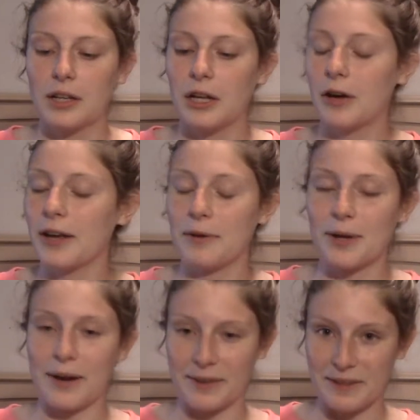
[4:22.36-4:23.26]
Okay,
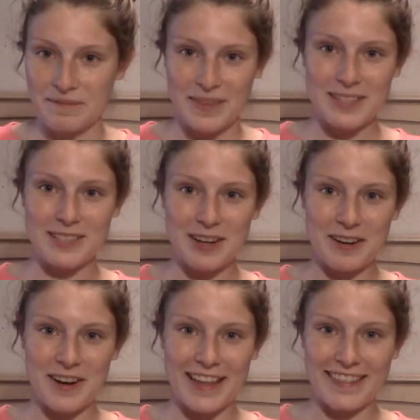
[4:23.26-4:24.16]
whatever.
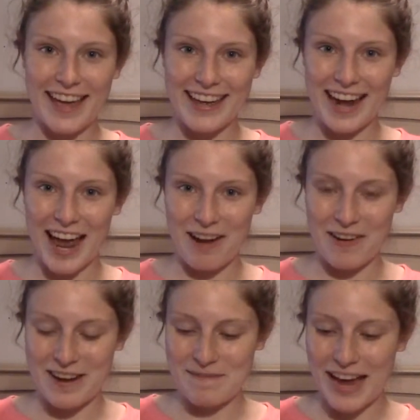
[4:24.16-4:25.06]
So then I
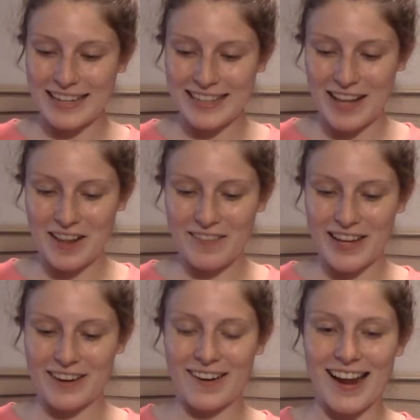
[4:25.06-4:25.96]
went back in the
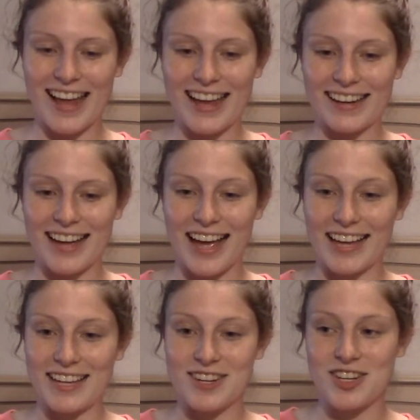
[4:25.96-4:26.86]
elevator and I
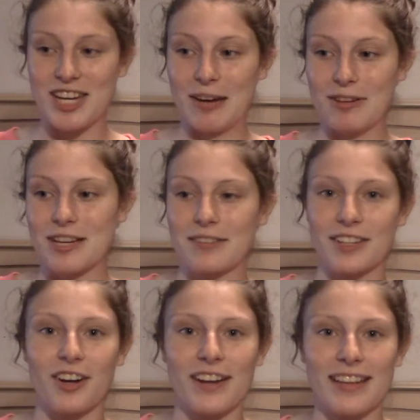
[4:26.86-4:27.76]
hit G, which I was
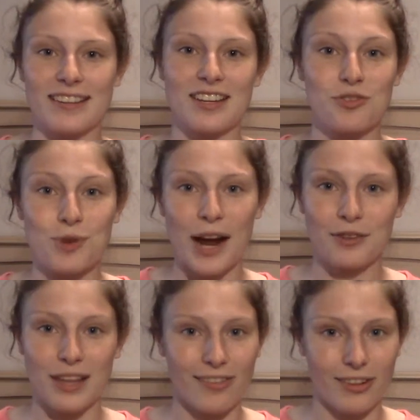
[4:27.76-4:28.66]
like, alright, that's like
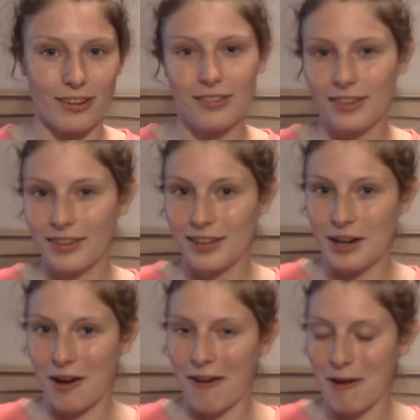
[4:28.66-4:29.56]
ground level. You
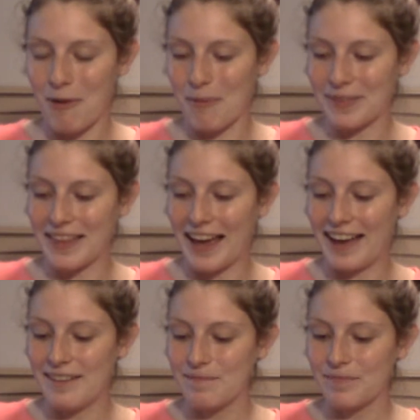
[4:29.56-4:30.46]
know, I went with
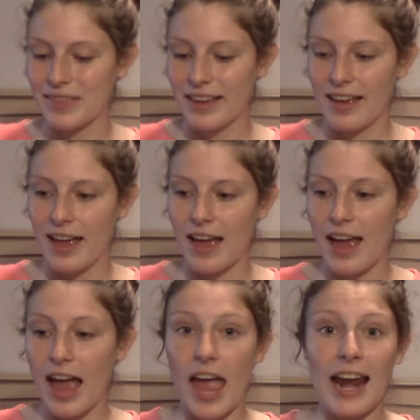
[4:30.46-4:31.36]
that.
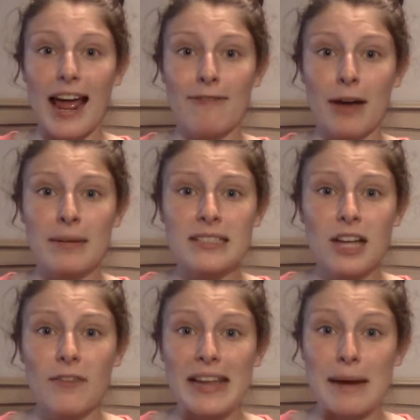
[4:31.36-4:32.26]
And I found
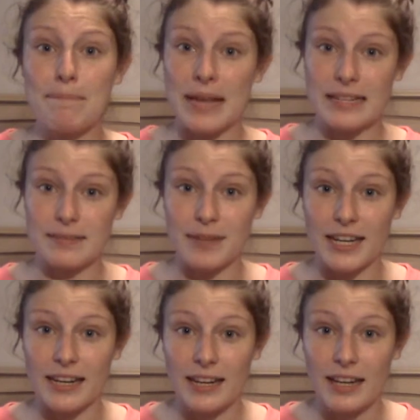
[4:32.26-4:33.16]
myself in a basement.